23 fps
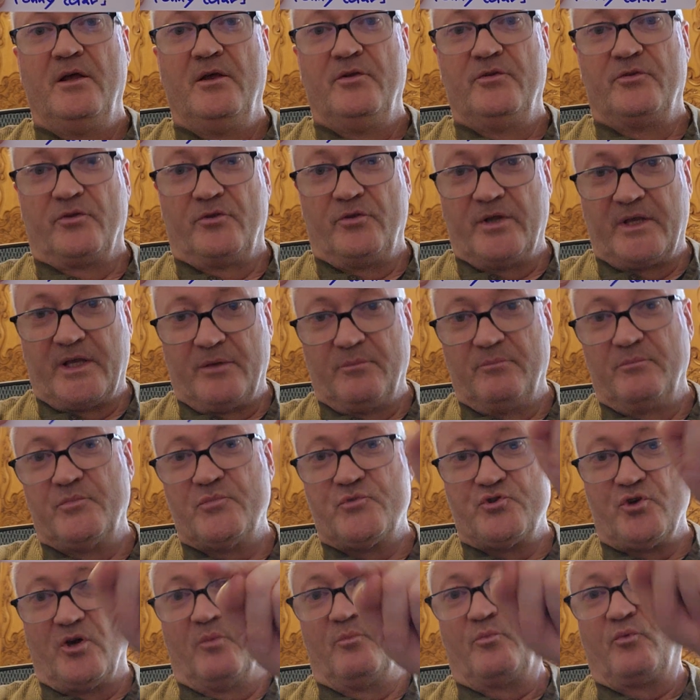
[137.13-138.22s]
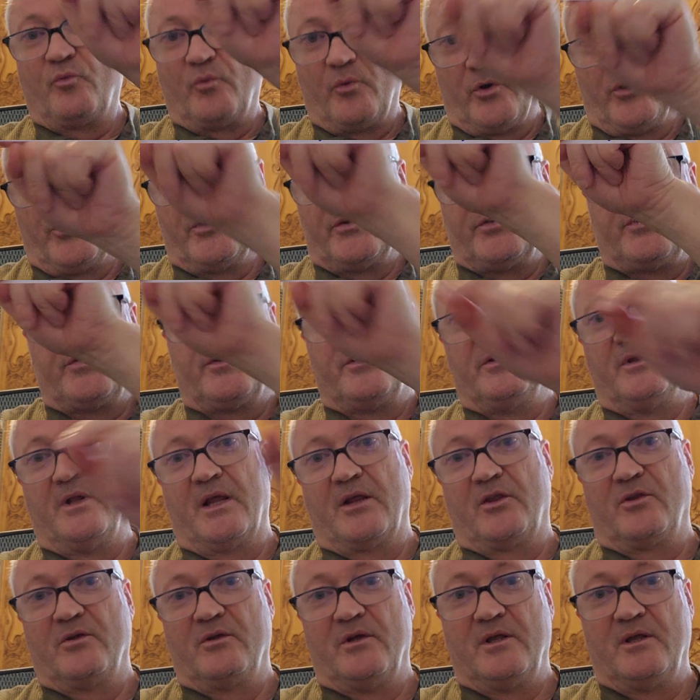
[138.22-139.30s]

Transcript: so you can jump words. Like